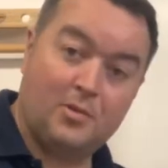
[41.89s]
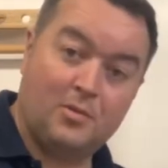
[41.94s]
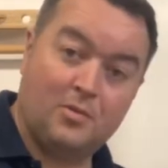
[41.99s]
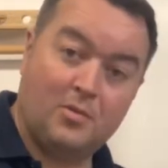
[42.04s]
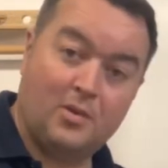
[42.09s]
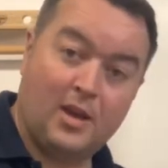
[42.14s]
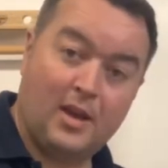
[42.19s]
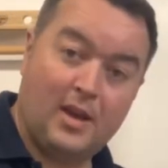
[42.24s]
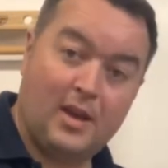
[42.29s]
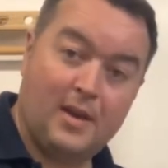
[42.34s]

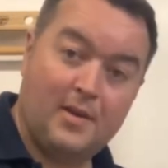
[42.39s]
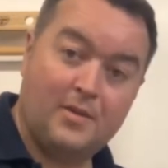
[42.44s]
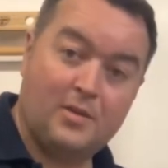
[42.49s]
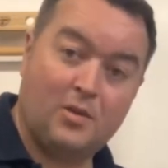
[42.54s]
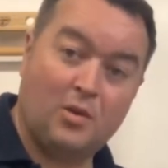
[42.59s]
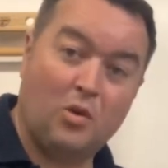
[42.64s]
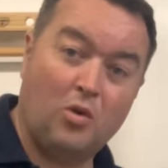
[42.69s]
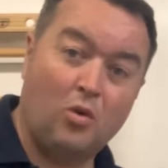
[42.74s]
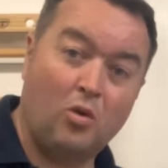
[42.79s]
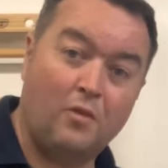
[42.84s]
Okay, so
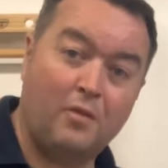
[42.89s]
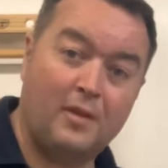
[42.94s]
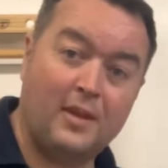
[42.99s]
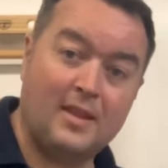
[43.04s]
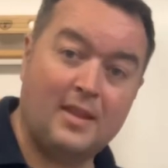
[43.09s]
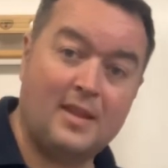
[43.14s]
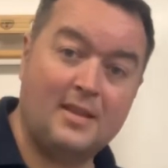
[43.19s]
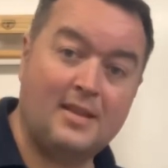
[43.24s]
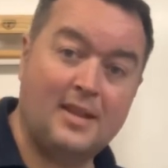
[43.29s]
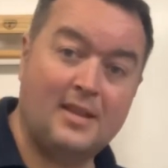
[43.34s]
hopefully
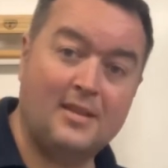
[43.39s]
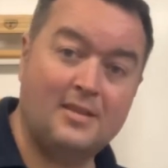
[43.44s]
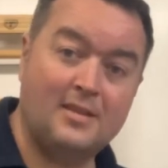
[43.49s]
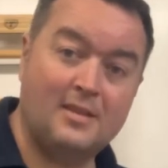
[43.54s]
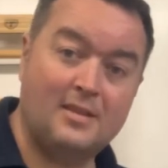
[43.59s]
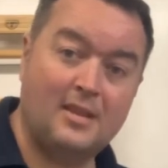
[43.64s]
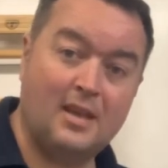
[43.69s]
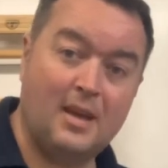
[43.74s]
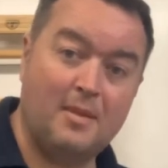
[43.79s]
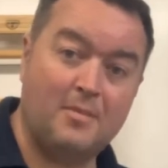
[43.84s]
these hints and
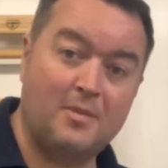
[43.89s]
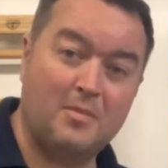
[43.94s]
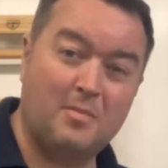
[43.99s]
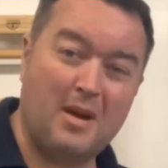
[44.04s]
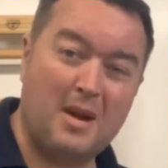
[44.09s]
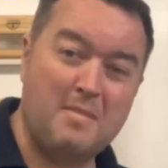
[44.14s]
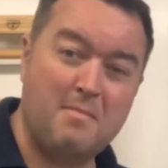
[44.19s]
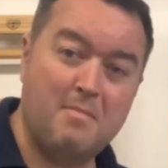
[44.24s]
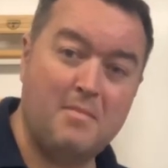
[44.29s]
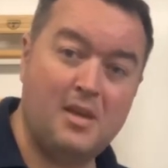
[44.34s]
tips
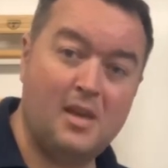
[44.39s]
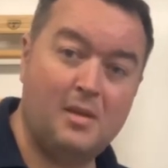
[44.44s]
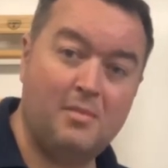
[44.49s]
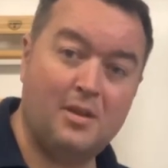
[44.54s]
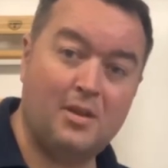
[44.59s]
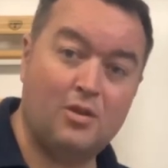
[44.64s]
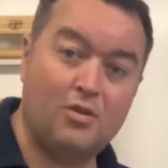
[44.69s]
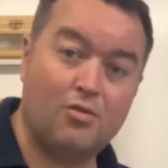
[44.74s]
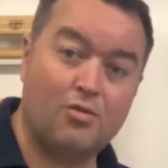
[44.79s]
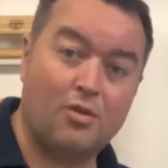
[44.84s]
might
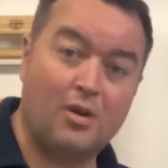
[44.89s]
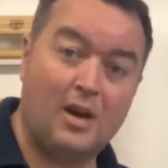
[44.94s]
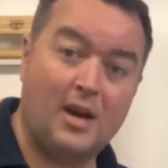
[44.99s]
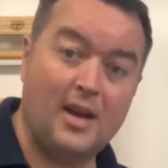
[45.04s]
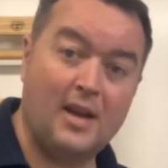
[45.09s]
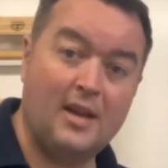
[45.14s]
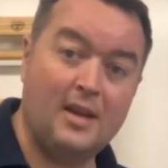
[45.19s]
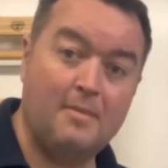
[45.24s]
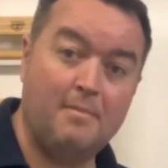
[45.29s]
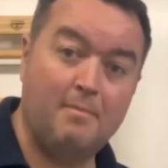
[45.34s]
maybe try
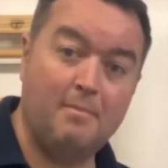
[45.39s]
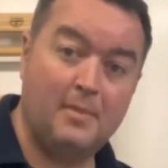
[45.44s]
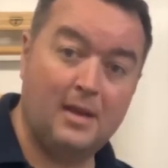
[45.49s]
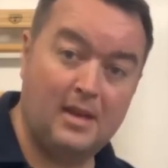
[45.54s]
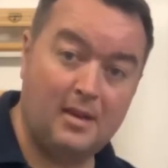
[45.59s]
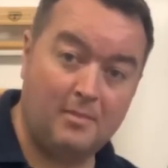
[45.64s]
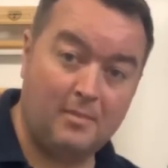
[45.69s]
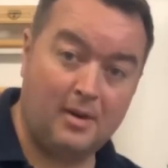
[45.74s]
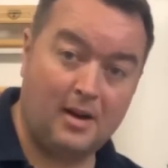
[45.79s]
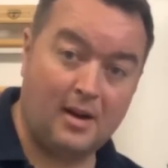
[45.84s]
and
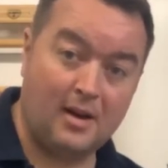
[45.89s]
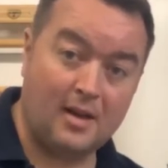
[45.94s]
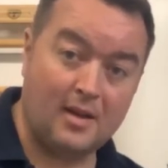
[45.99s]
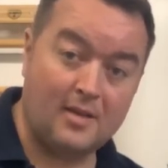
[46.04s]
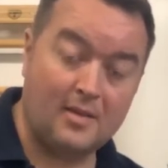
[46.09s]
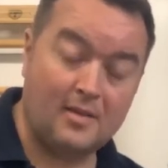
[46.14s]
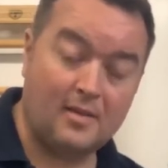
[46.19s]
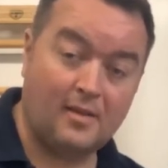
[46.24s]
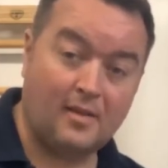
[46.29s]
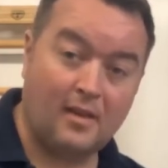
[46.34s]

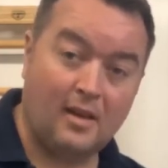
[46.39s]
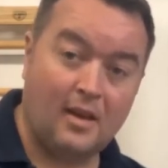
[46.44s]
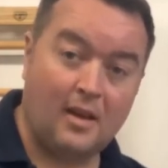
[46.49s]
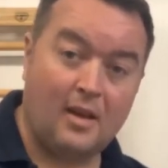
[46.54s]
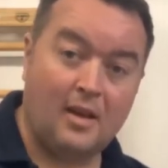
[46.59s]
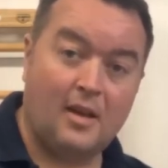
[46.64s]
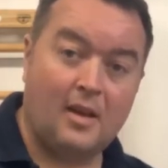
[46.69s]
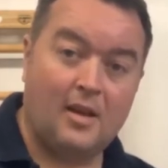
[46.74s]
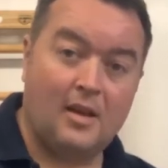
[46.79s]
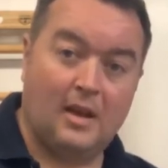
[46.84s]
minimize
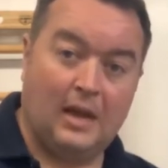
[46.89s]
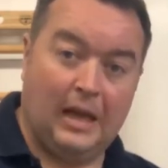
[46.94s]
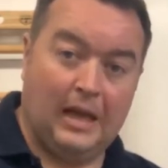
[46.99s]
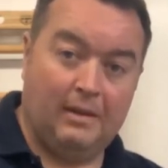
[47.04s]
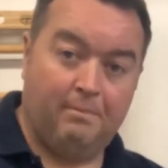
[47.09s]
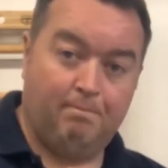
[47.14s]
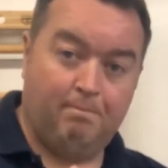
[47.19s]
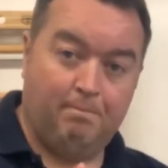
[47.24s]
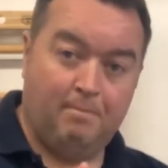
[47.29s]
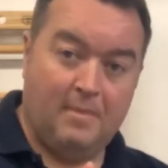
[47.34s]

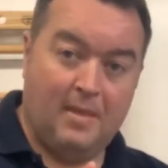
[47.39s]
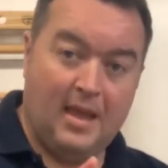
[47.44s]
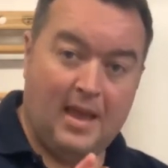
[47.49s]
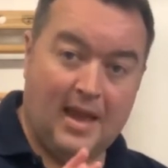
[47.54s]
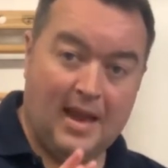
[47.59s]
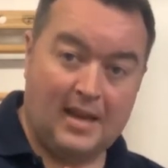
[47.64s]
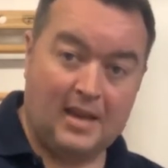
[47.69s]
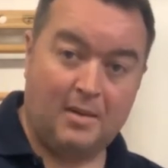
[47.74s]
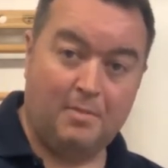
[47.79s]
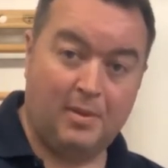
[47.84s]

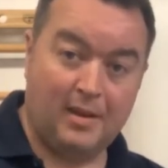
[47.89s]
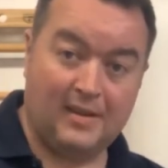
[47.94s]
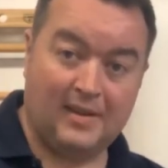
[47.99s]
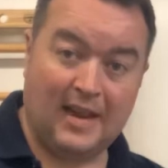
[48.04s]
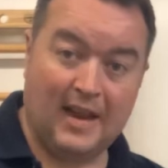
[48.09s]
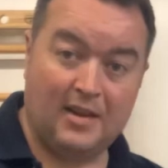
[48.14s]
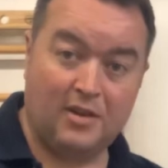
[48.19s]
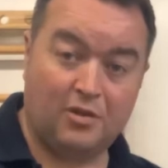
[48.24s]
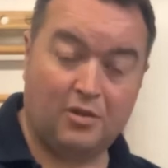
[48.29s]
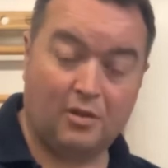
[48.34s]
any
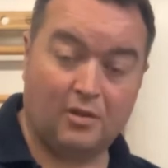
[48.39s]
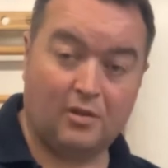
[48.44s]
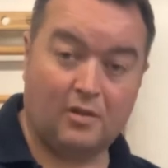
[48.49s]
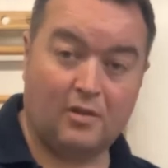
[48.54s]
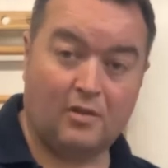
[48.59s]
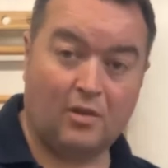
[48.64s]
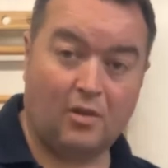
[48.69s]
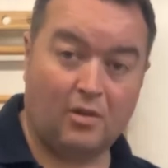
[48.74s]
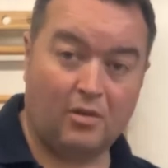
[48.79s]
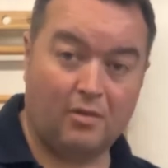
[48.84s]
potential
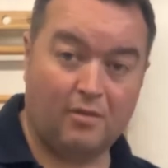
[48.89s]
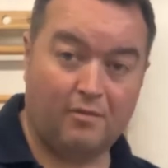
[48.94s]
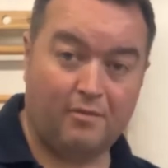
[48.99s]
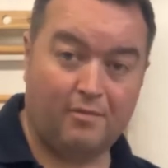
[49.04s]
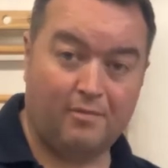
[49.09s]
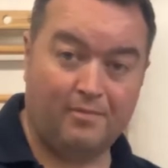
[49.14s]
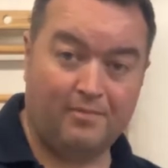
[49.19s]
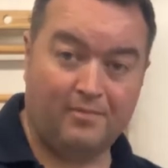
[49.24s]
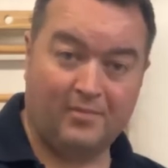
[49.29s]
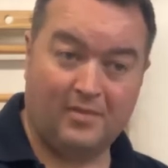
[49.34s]
sort of
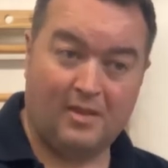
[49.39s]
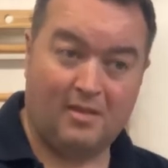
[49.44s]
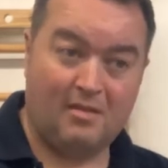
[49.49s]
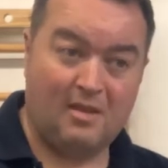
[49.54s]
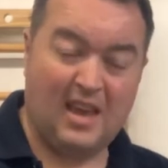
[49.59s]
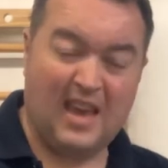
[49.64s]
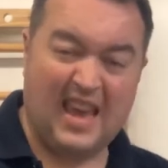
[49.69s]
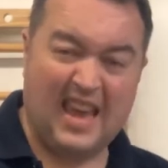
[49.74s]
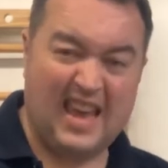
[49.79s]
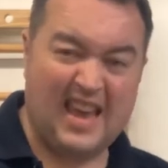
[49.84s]

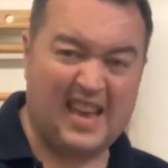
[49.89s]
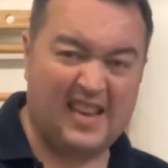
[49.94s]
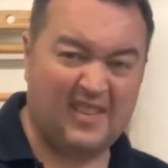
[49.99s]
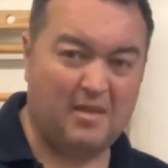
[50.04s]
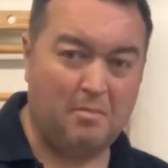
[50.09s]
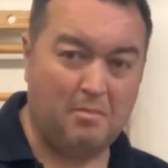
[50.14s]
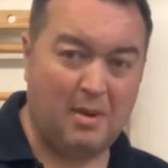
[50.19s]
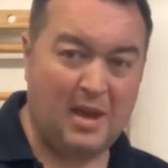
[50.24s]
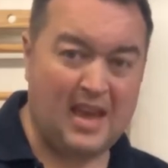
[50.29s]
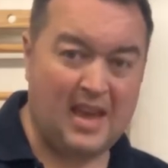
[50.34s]
aches
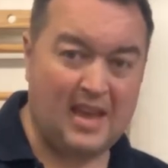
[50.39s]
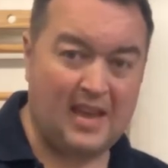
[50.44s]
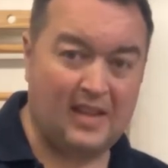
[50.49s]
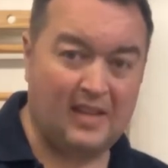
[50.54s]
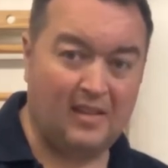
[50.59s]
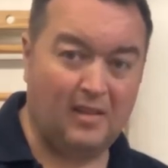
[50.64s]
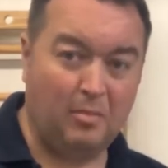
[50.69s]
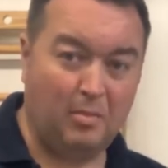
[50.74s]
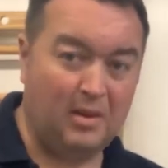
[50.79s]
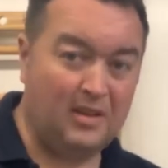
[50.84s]
and
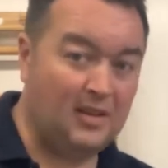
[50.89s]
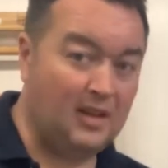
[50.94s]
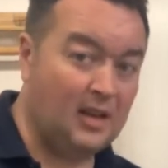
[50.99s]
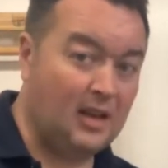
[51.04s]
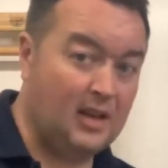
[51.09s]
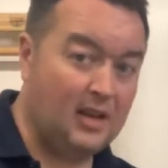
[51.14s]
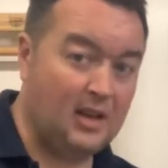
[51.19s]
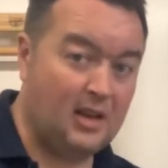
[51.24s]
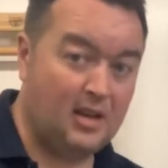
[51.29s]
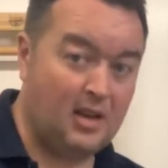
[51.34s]
pains,
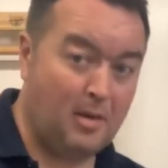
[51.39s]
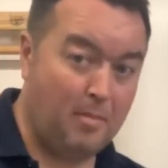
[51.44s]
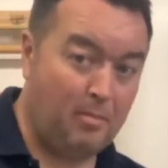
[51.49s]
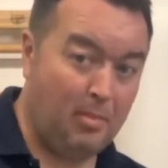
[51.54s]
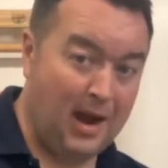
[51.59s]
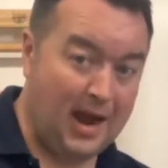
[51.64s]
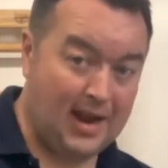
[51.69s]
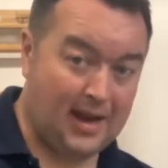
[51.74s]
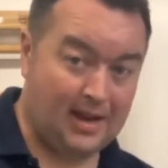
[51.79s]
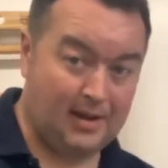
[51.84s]
particularly in your
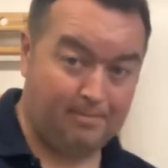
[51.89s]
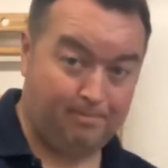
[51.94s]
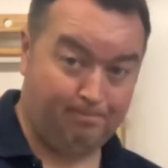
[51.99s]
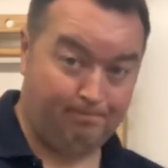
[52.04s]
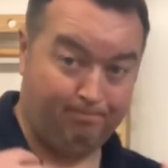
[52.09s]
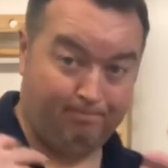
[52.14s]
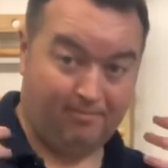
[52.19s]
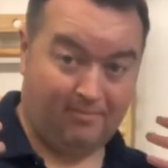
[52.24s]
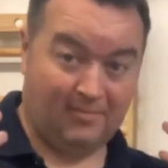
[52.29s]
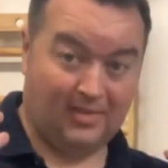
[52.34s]
back,
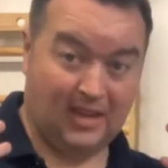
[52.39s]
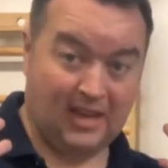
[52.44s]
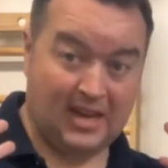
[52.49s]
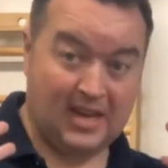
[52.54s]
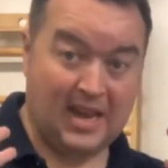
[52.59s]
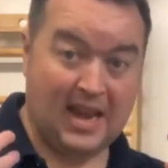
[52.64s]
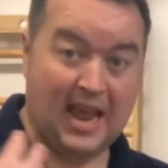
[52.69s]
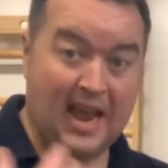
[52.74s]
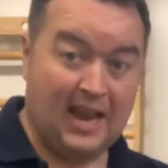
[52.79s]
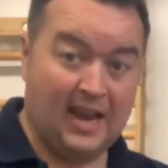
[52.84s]
your
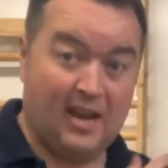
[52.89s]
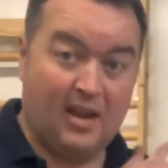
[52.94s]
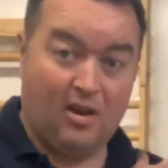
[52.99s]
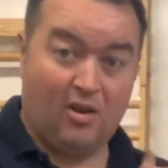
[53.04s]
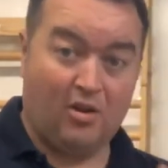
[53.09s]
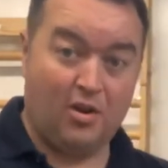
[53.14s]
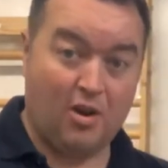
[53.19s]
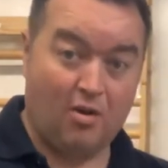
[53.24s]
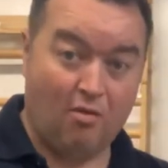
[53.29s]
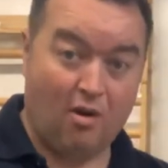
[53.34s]
neck
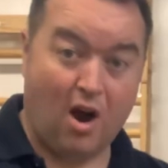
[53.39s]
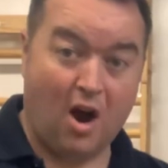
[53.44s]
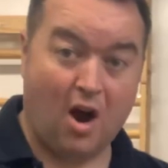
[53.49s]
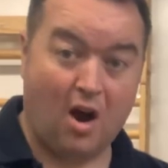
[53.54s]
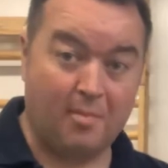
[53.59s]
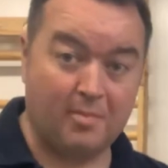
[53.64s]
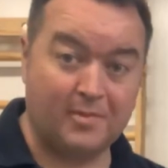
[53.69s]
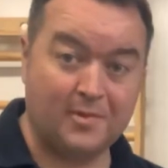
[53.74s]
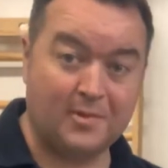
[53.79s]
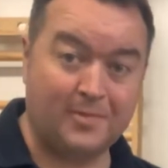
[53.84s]
or your
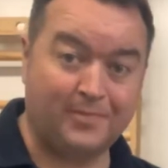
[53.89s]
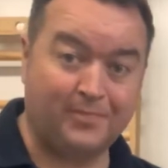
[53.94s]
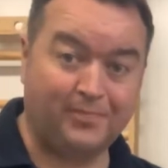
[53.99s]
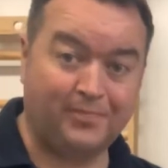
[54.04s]
arms.